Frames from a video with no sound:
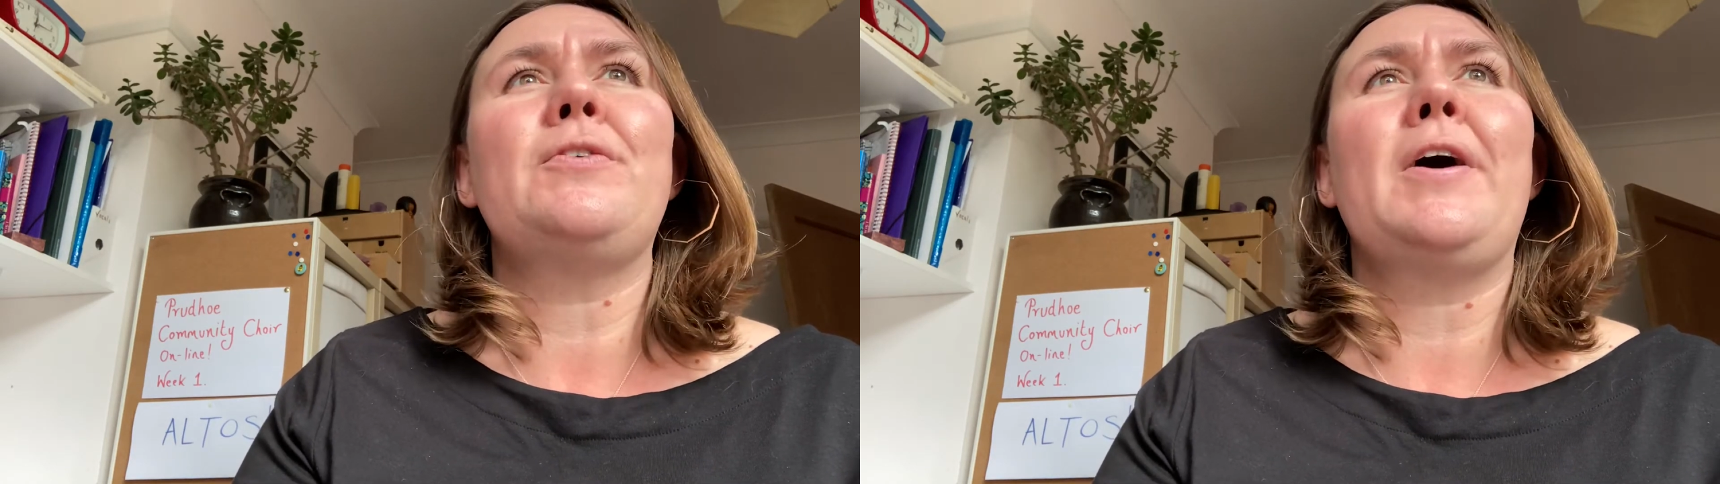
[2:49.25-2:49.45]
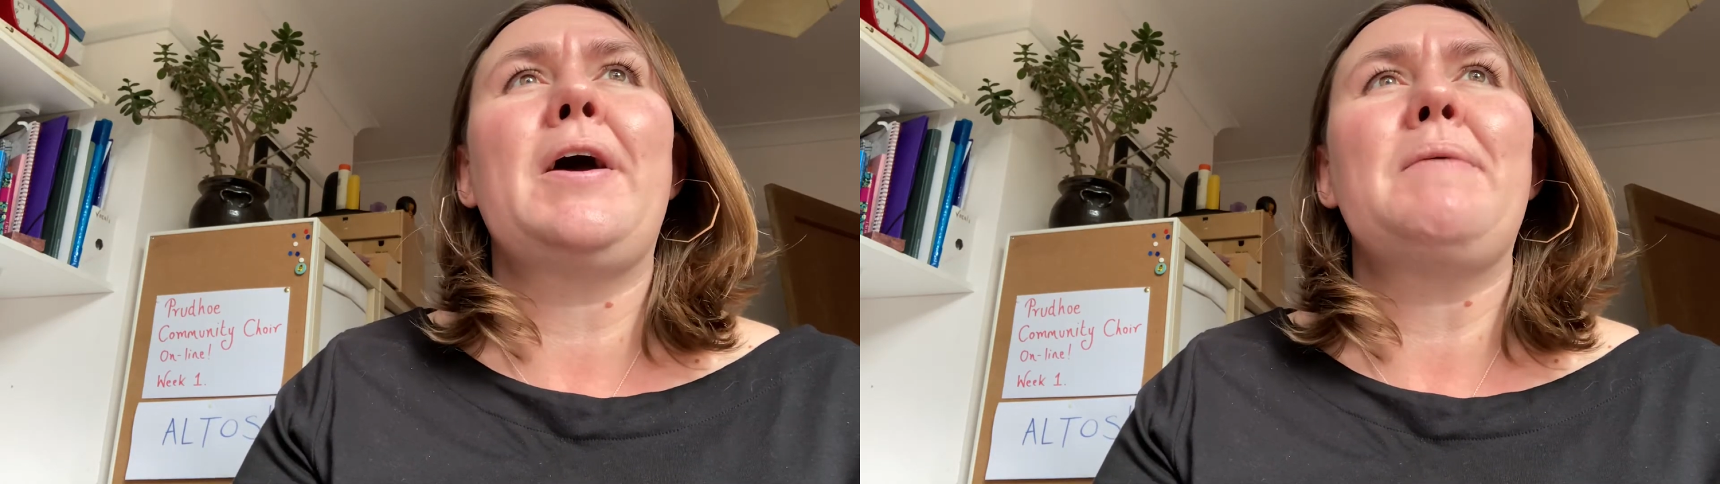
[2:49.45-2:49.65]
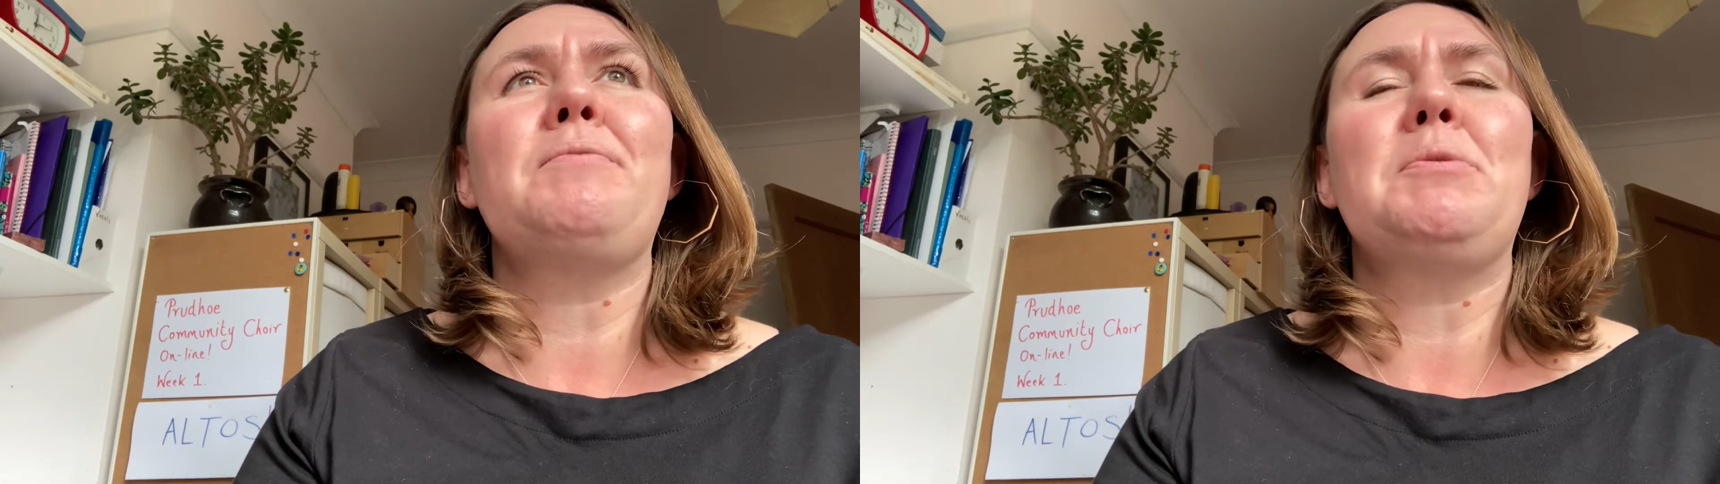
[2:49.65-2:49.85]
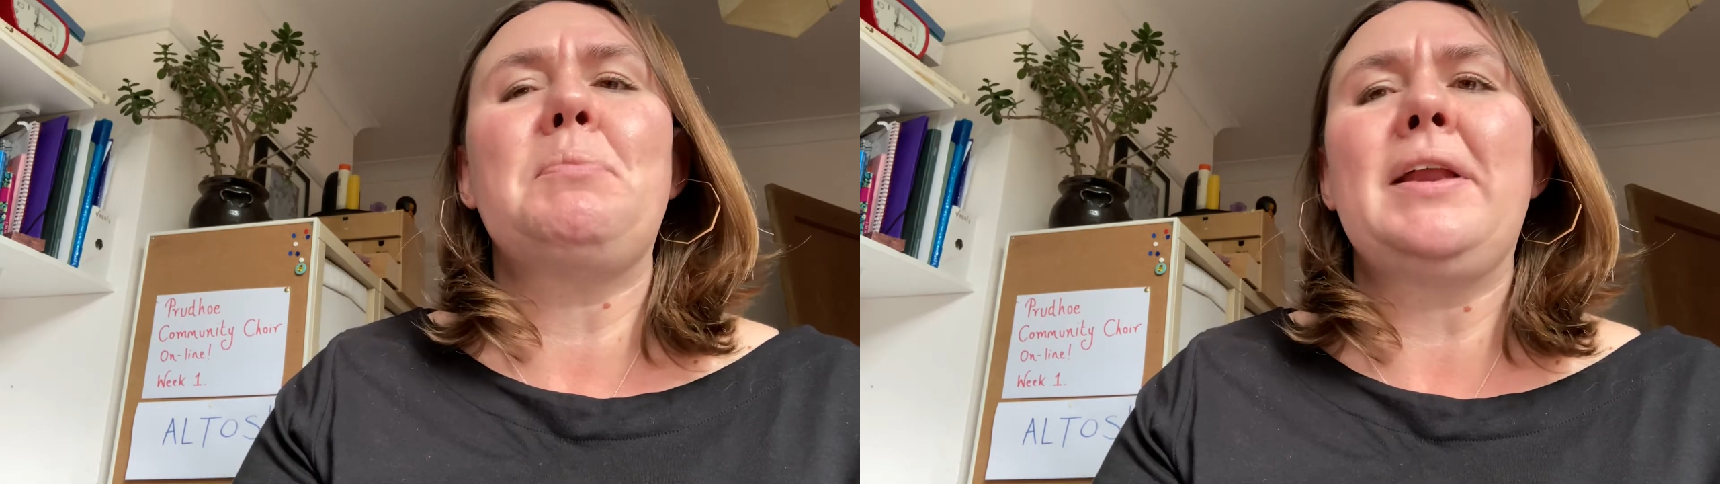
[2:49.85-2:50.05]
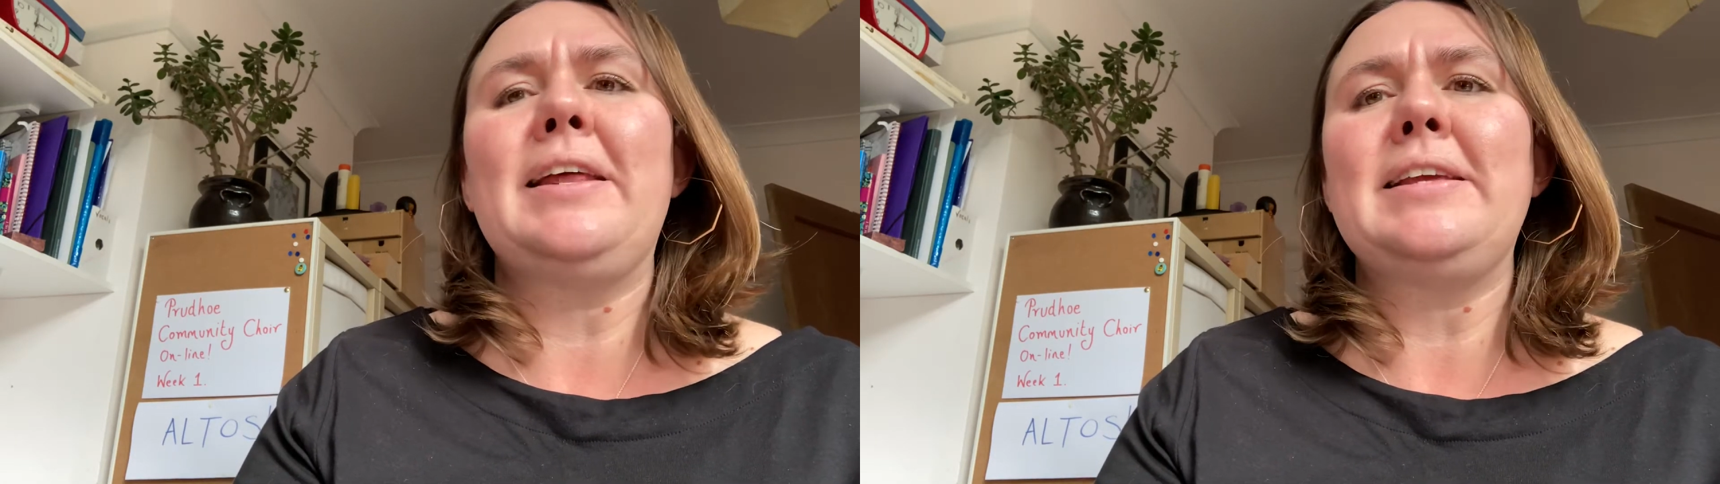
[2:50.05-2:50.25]
the
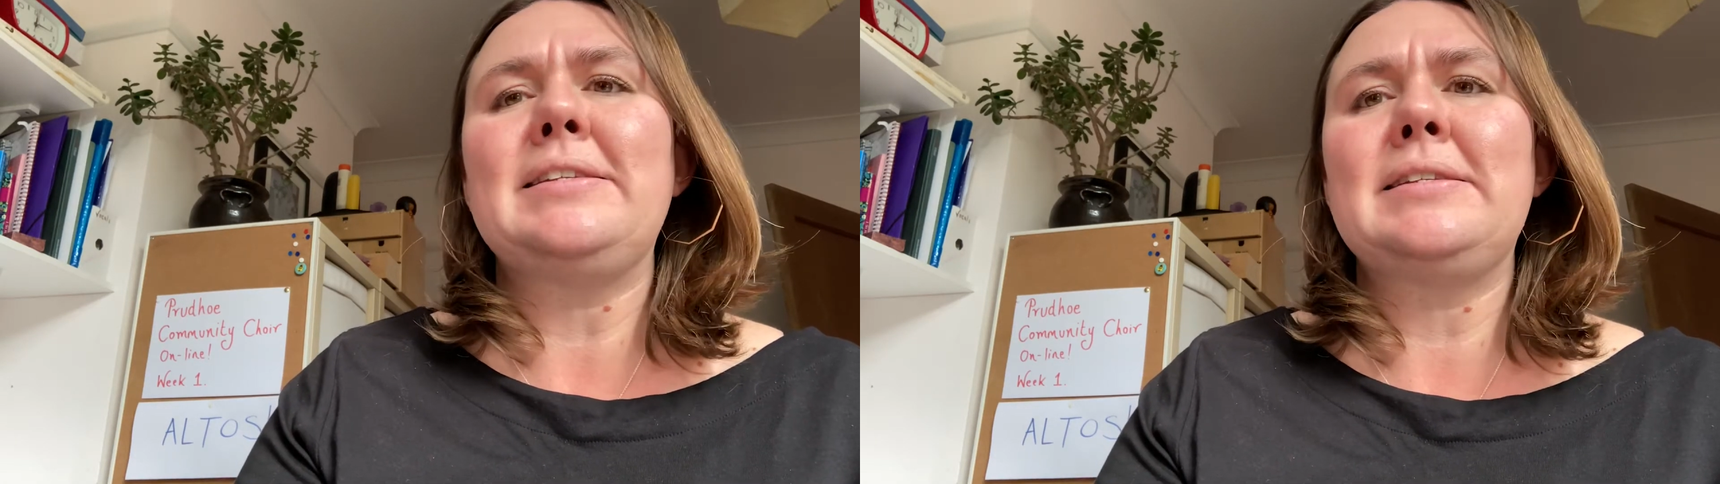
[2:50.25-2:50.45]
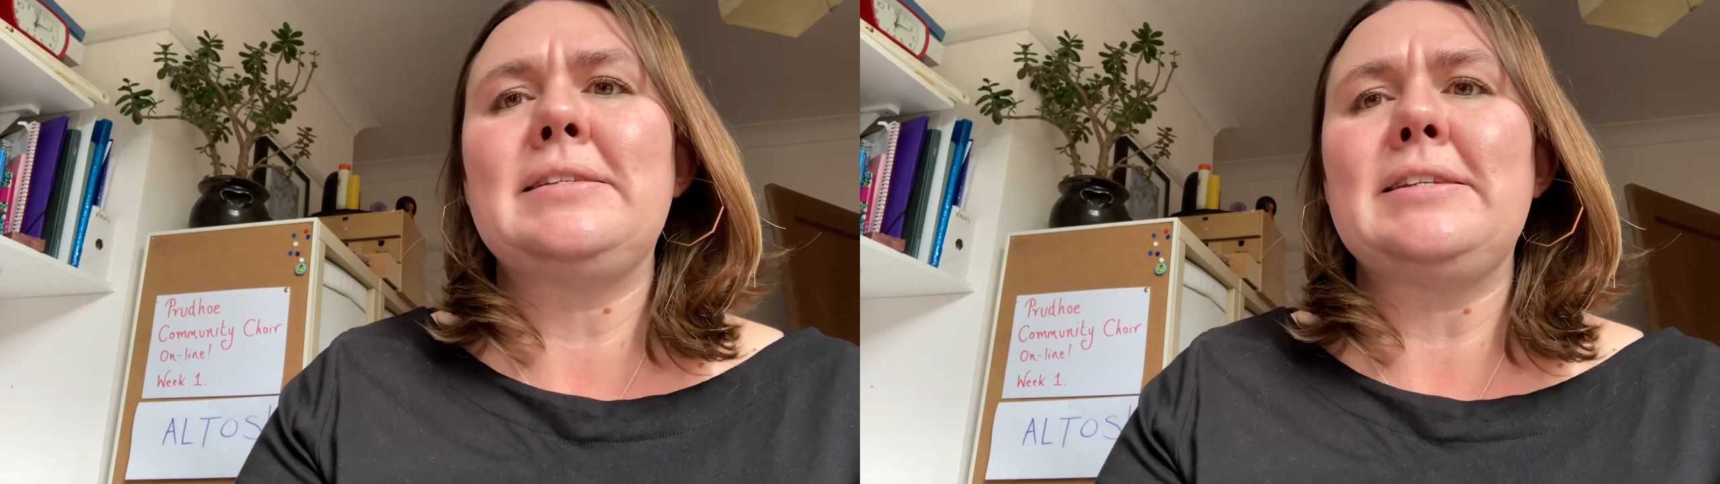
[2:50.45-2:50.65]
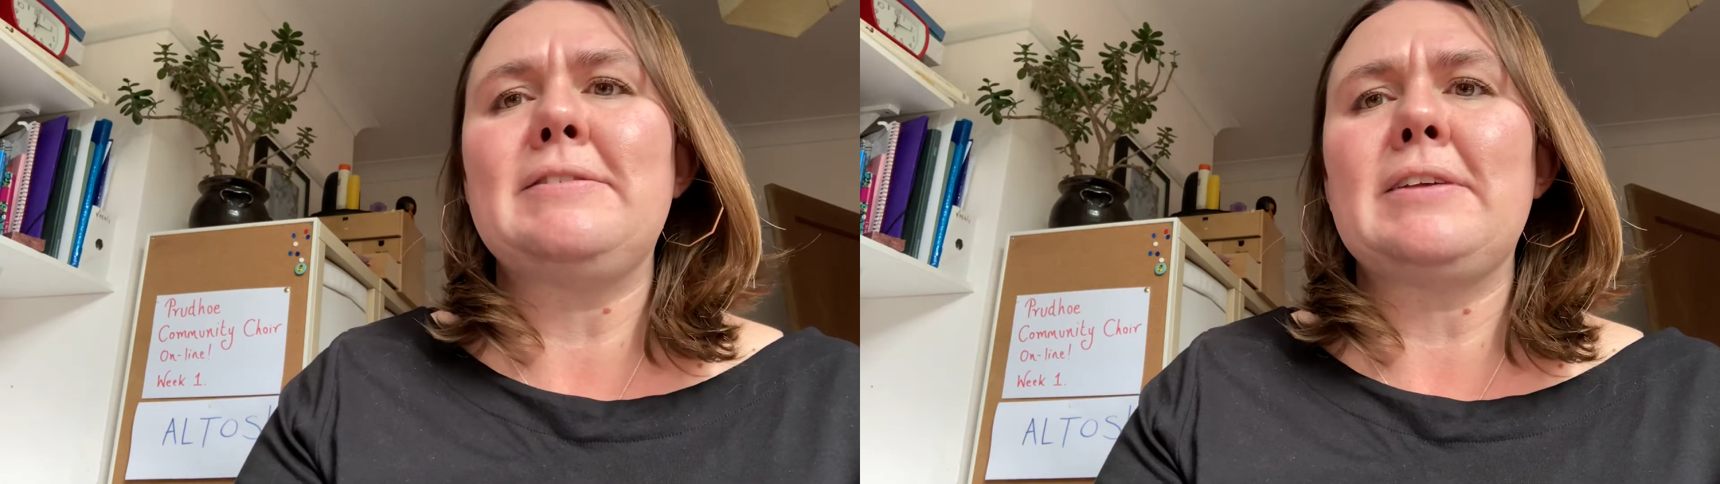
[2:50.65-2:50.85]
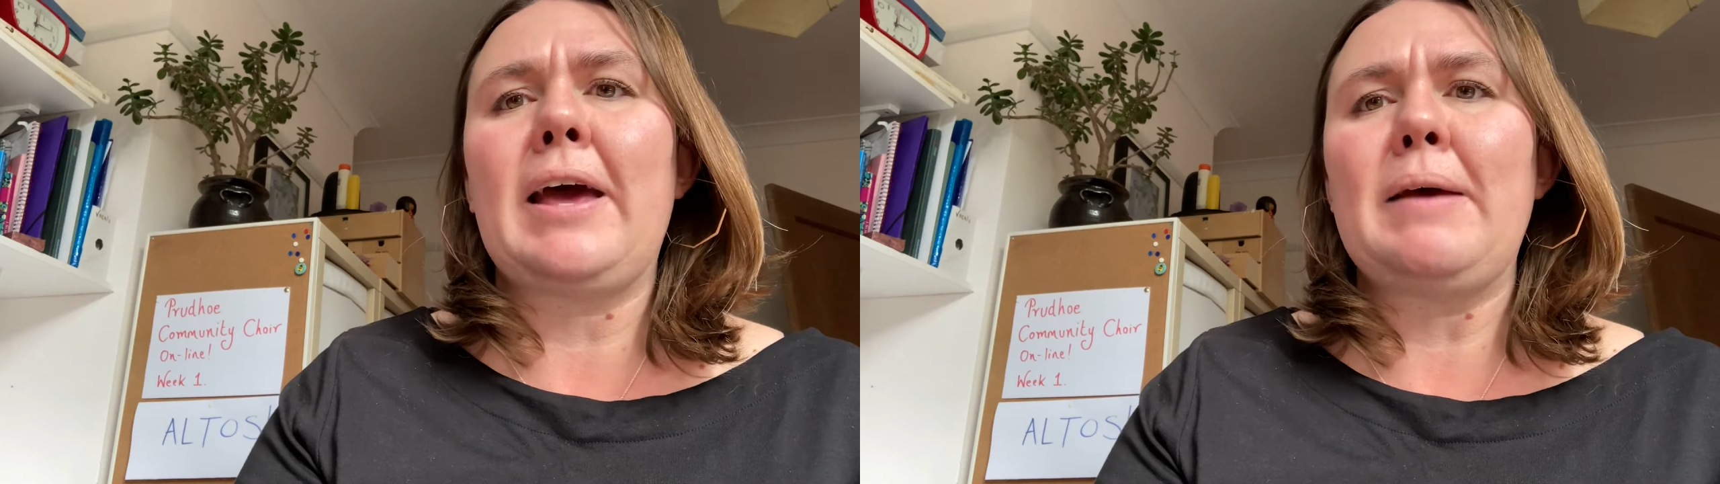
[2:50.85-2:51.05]
Police's